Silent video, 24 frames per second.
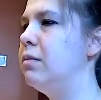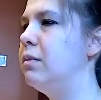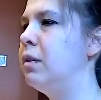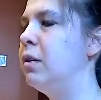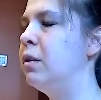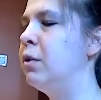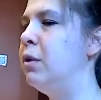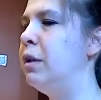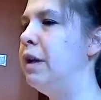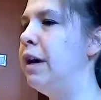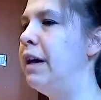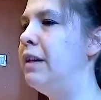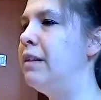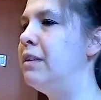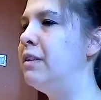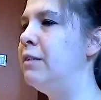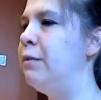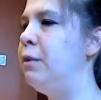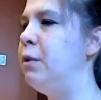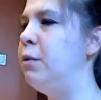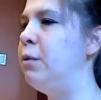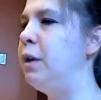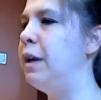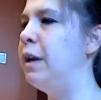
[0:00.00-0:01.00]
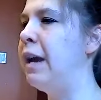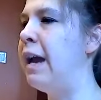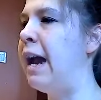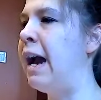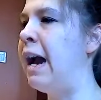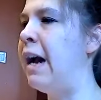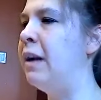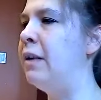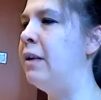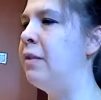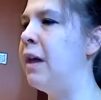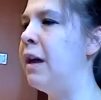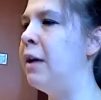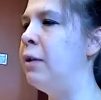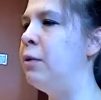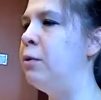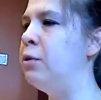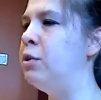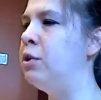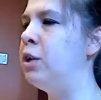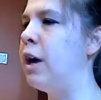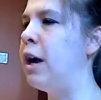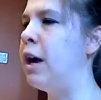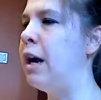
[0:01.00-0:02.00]
A little nice if you want to add
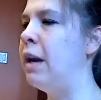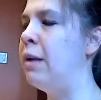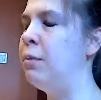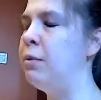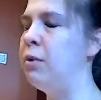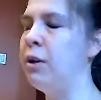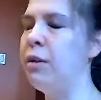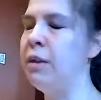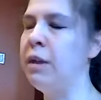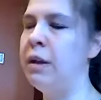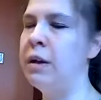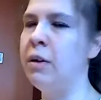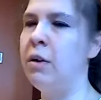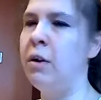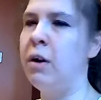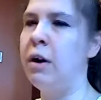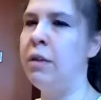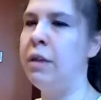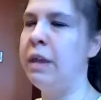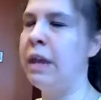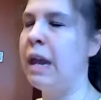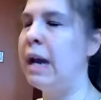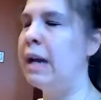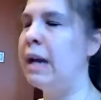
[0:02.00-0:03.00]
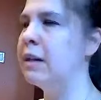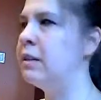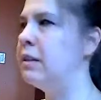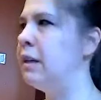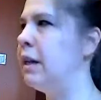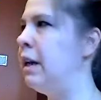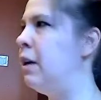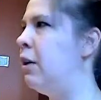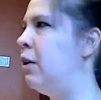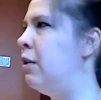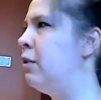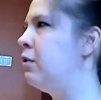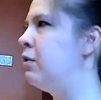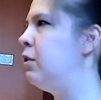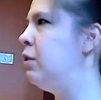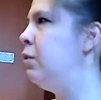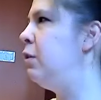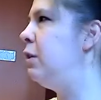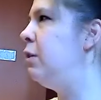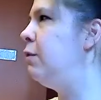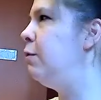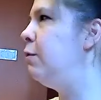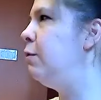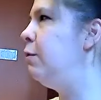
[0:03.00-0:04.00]
that jai breathing on the exhale so
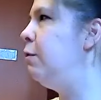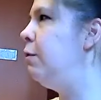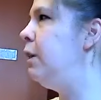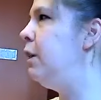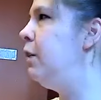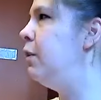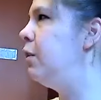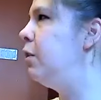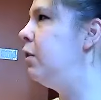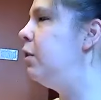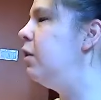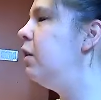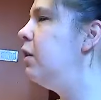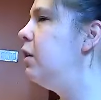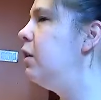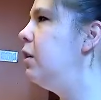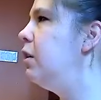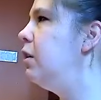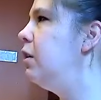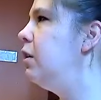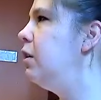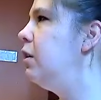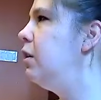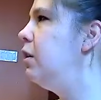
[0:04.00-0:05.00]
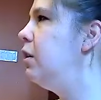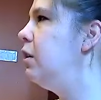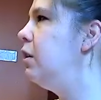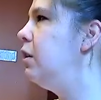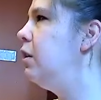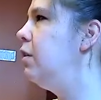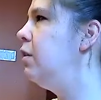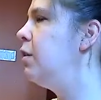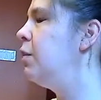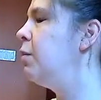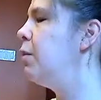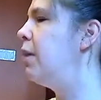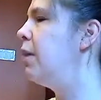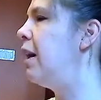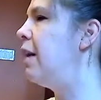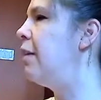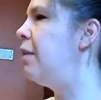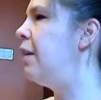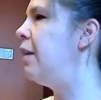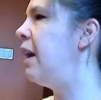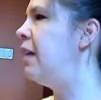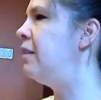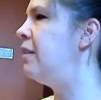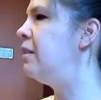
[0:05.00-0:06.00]
you can feel the
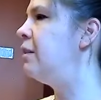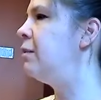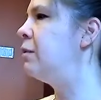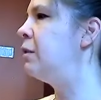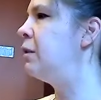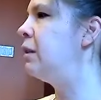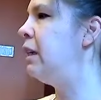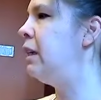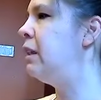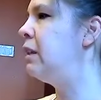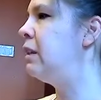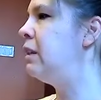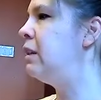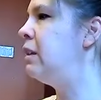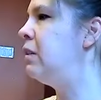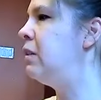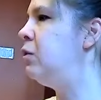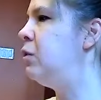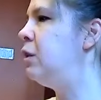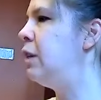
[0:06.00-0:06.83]
breath as it releases.